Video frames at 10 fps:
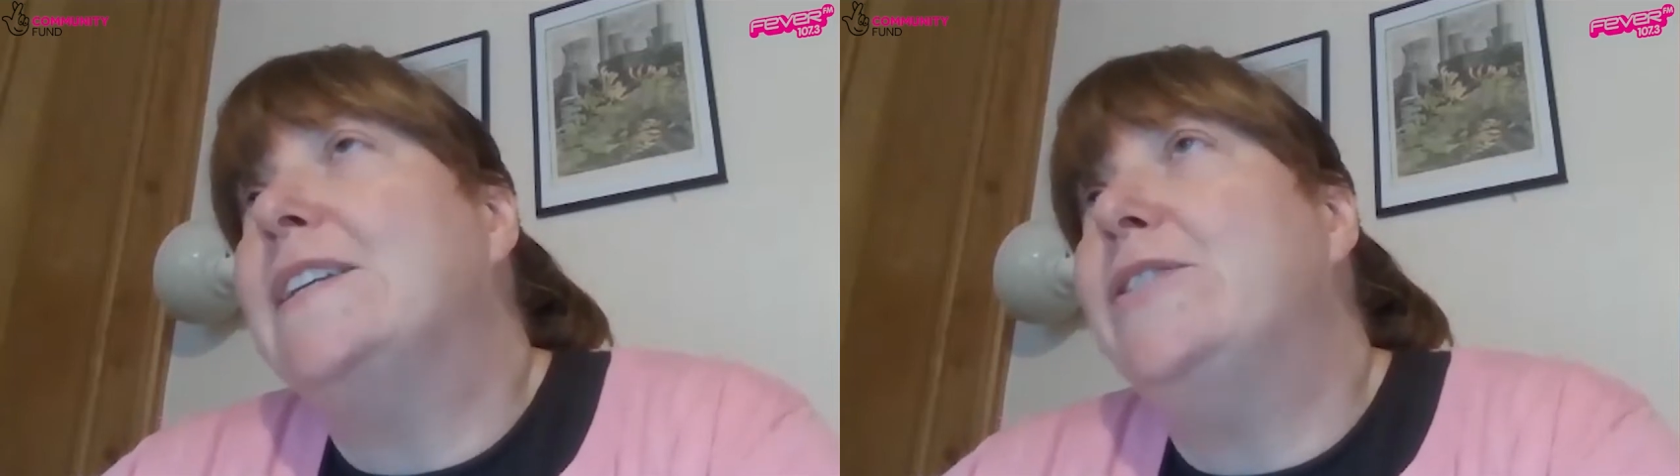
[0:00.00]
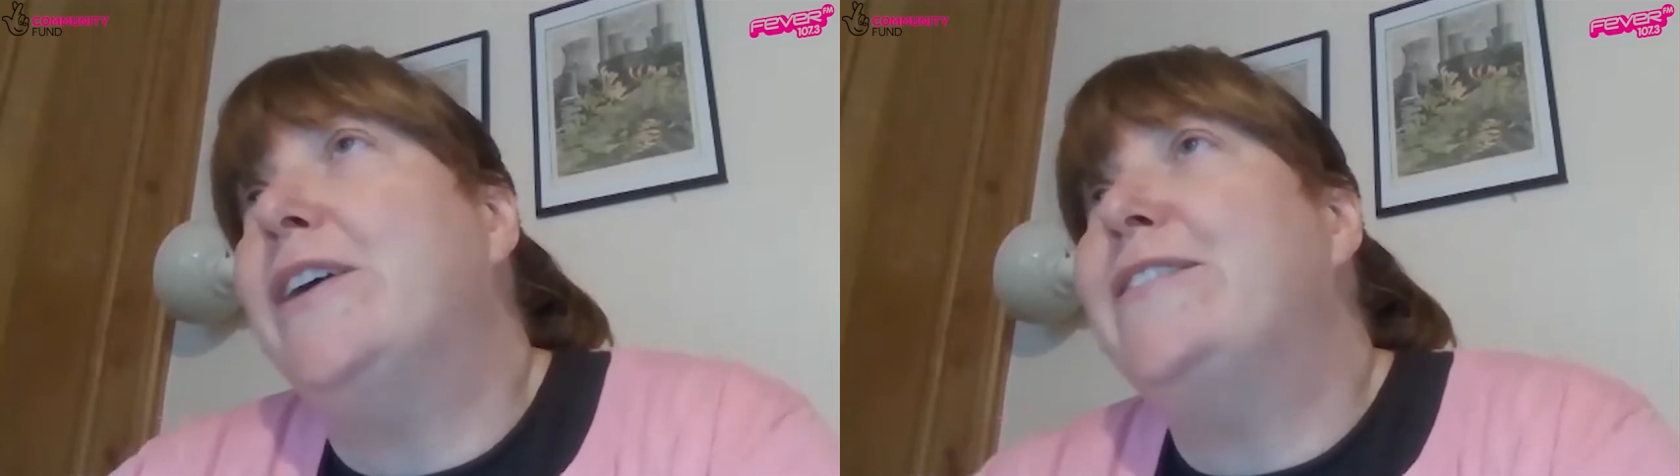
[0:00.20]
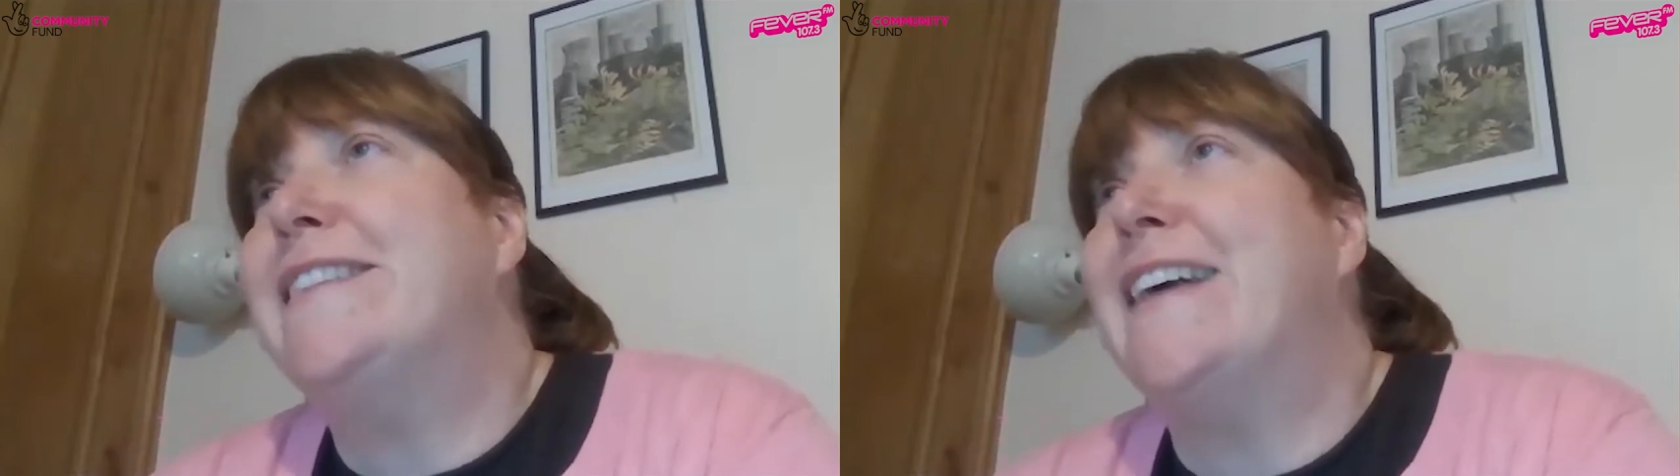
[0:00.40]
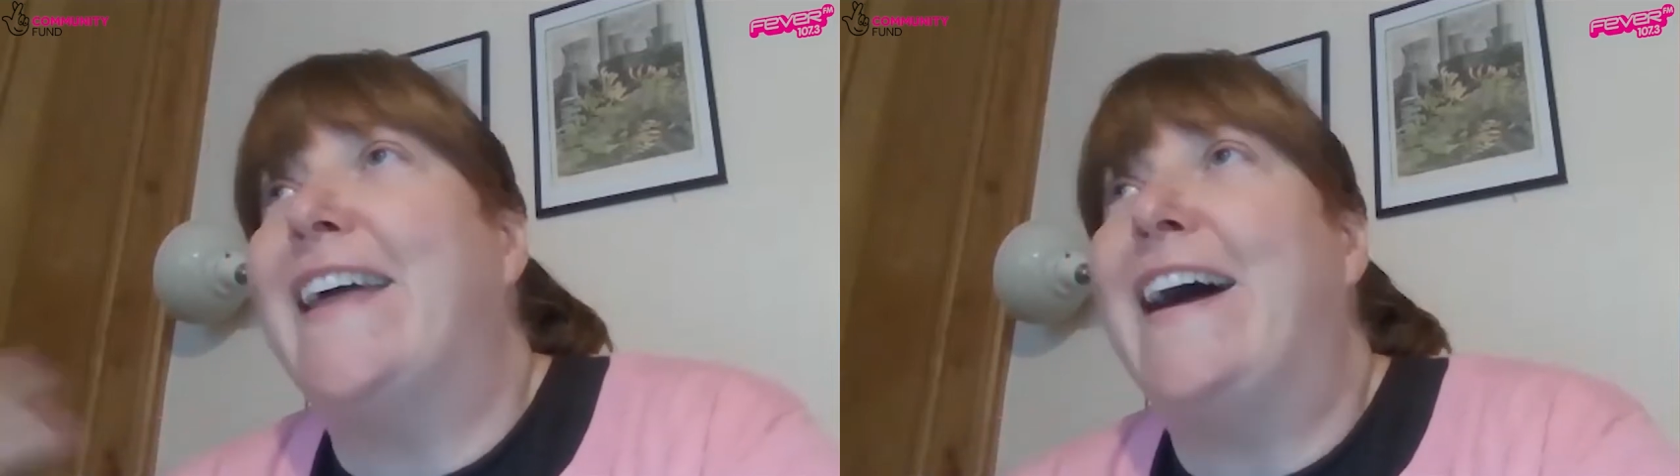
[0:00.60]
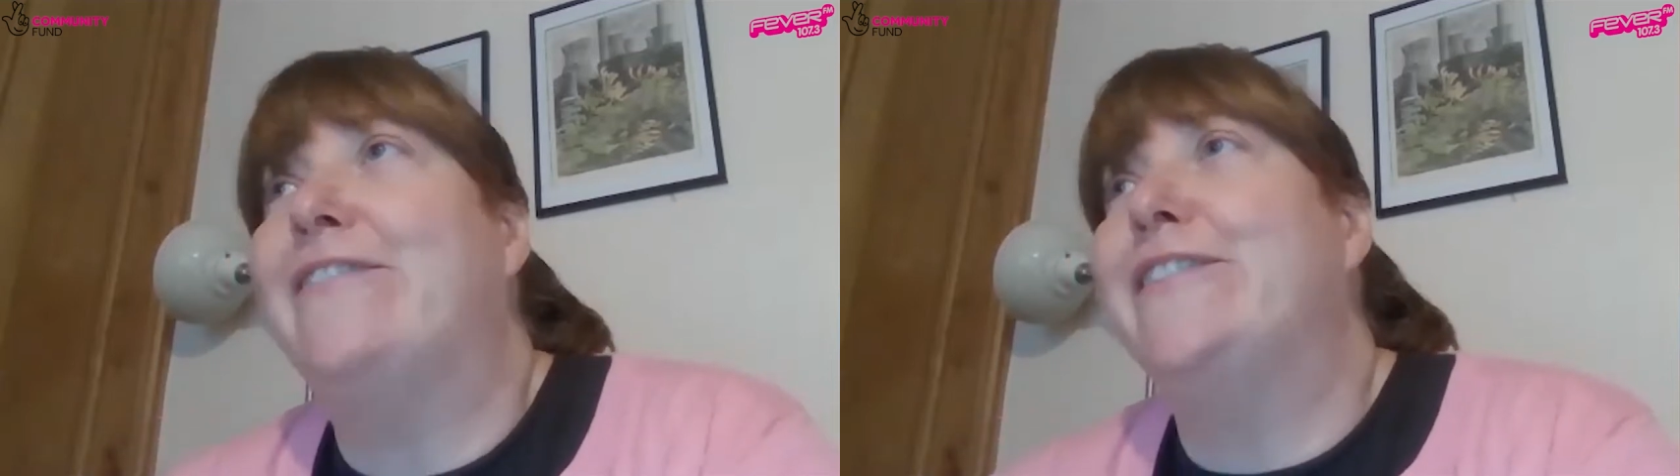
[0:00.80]
you notice that
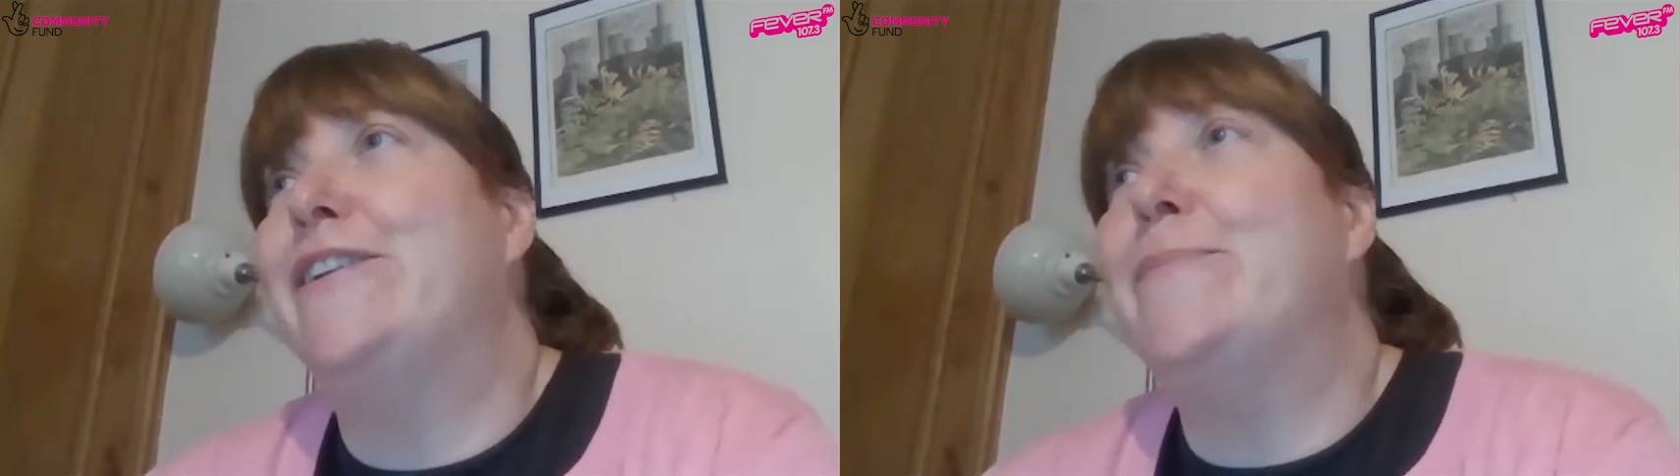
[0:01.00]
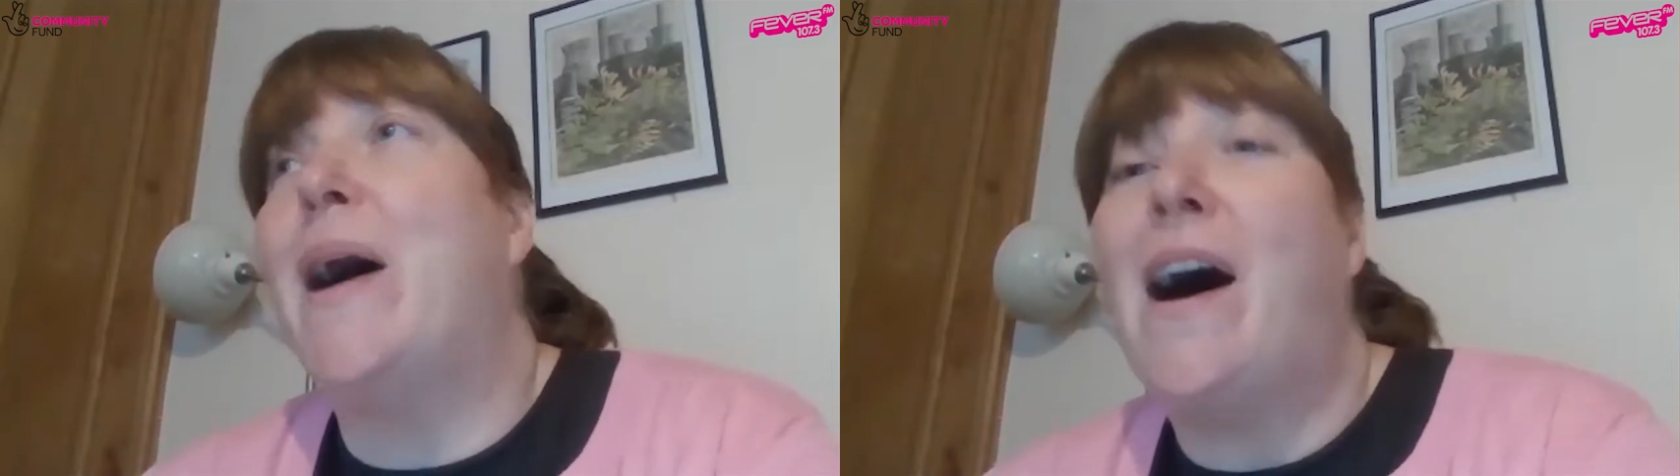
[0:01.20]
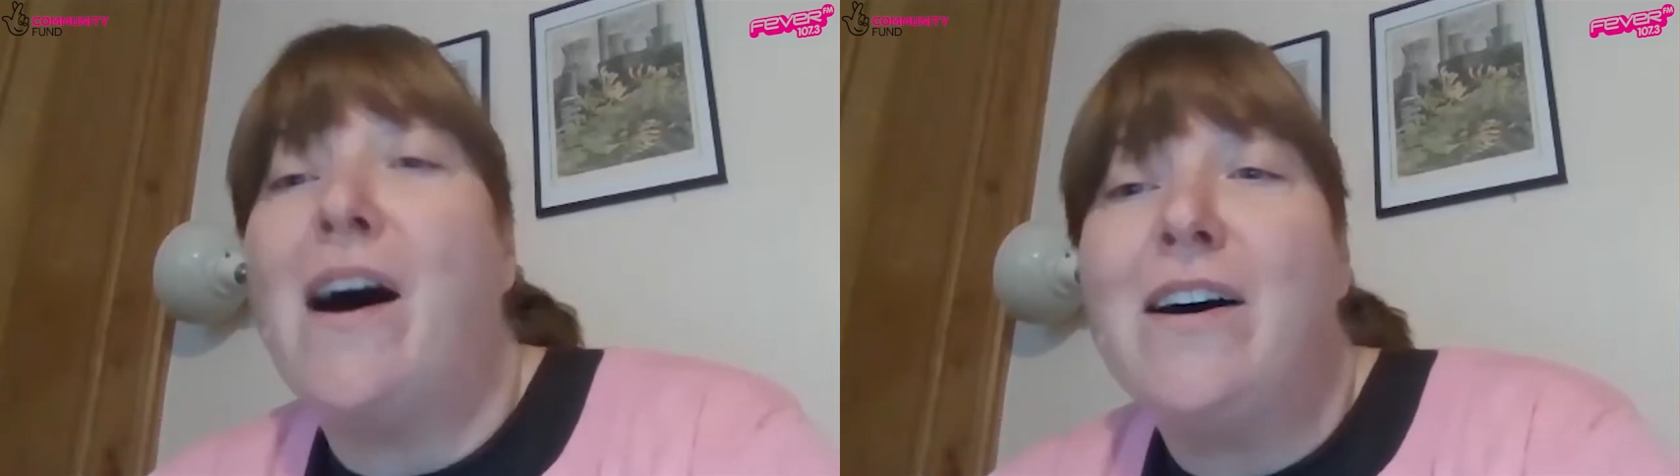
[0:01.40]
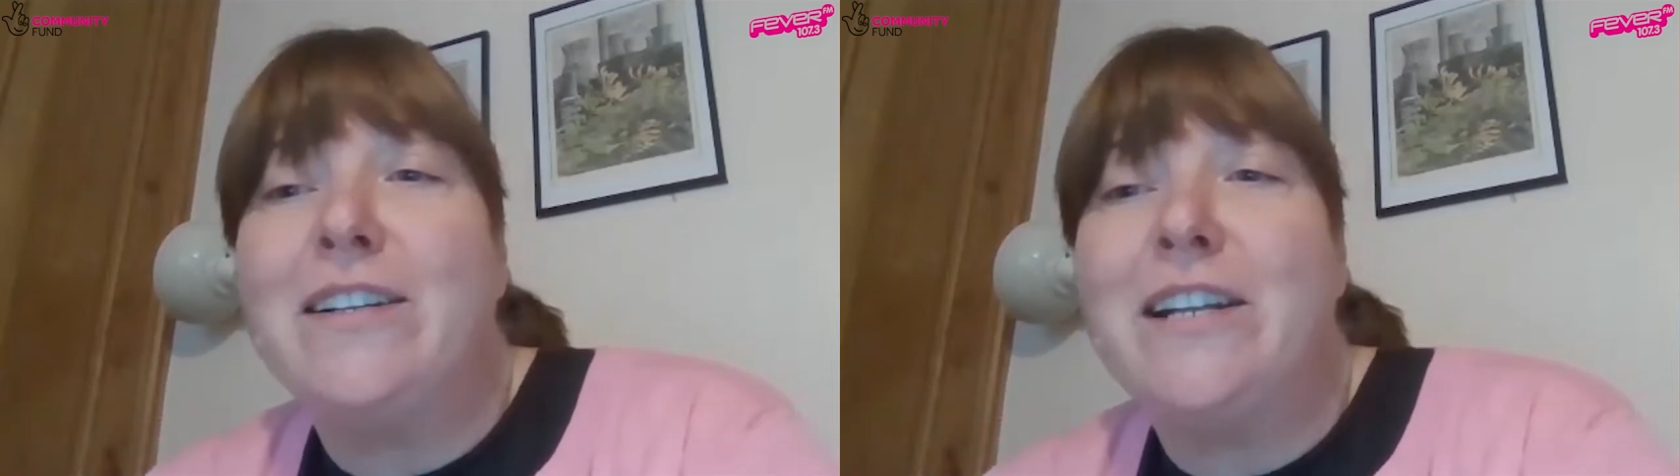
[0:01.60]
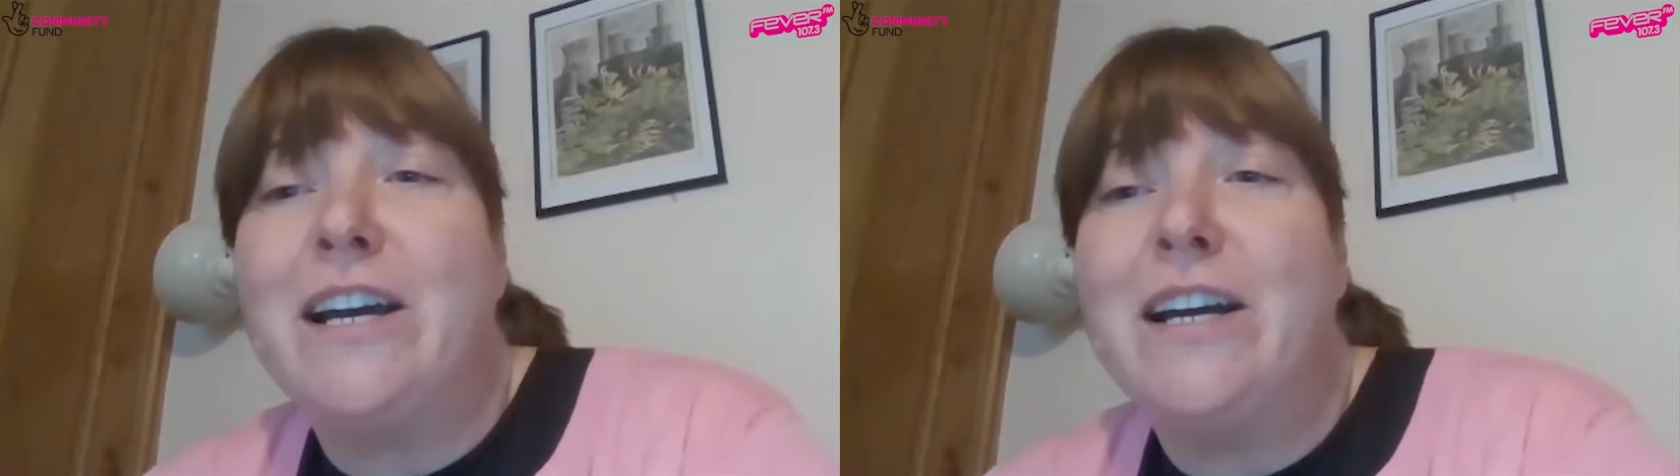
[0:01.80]
they have a new
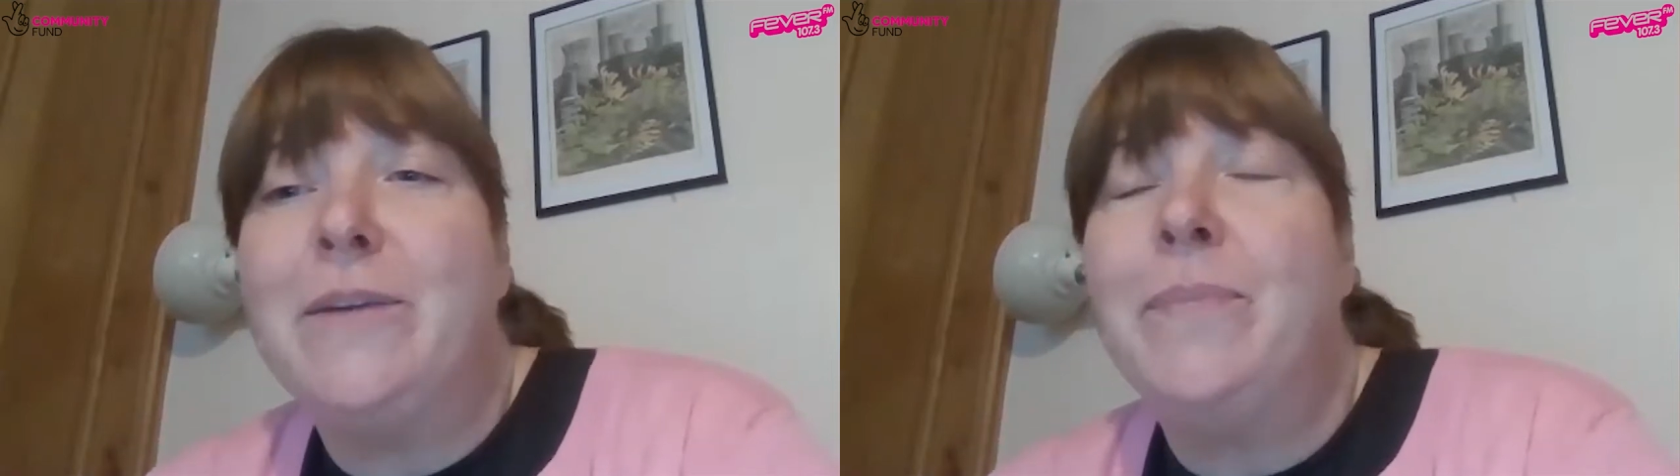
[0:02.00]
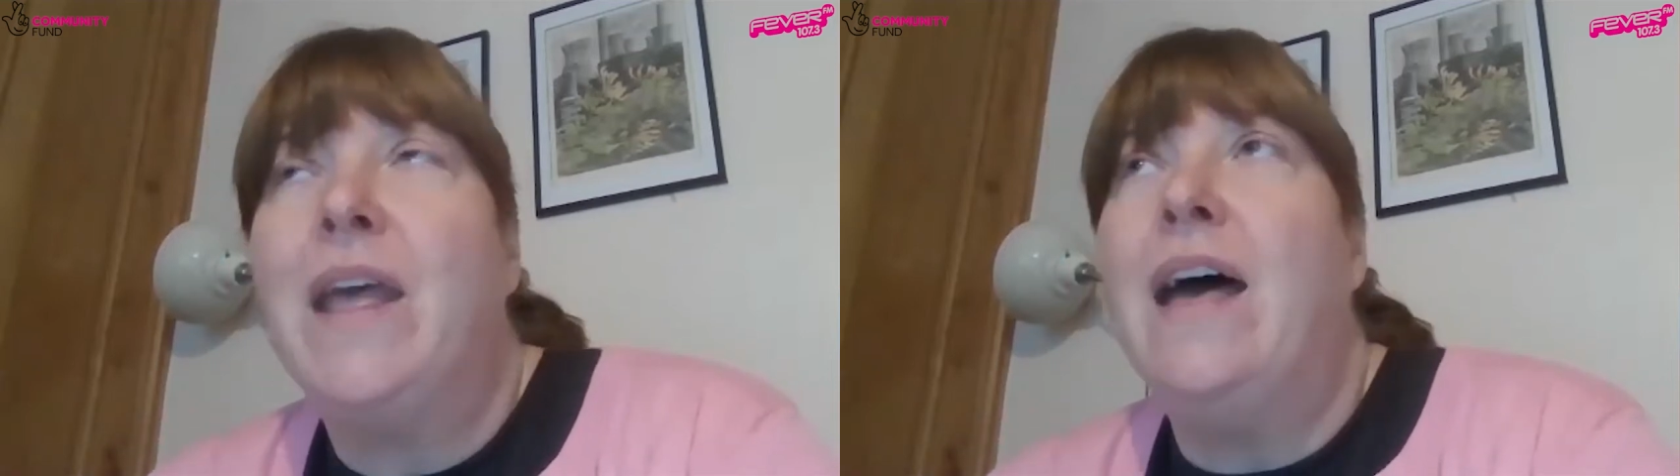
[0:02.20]
partner,